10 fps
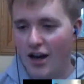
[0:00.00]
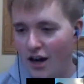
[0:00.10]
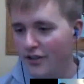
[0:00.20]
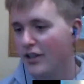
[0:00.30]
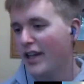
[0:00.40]

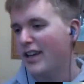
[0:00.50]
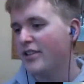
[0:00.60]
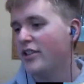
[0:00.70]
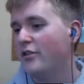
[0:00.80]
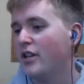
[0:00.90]
on the
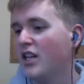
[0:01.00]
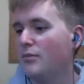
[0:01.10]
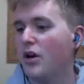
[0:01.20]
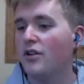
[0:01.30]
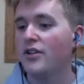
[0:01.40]
last Q&A,
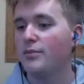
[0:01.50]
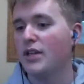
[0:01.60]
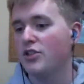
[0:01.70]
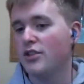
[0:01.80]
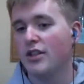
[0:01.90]
Marius
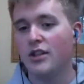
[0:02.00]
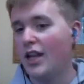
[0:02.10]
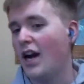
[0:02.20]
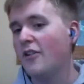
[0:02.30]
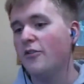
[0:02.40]
mentioned a
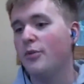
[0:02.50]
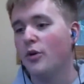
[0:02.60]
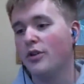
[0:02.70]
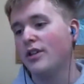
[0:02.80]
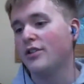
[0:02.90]
live
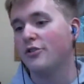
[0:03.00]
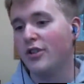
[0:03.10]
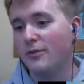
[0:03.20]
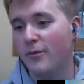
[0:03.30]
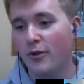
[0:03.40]
porting
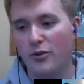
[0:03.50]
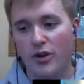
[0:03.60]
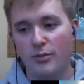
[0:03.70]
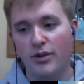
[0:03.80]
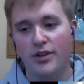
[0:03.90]
stream for the
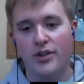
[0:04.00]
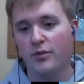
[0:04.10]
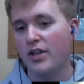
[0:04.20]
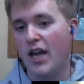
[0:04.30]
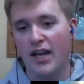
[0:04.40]
OnePlus
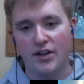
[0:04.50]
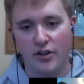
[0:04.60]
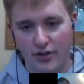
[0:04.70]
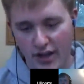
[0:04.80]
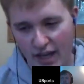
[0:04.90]
3
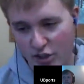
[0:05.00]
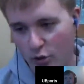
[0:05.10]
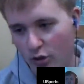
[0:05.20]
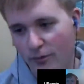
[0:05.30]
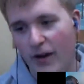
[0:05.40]

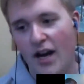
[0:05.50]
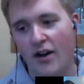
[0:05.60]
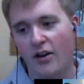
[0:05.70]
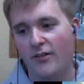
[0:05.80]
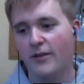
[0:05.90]
and/or
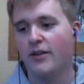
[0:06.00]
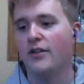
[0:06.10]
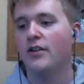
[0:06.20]
5.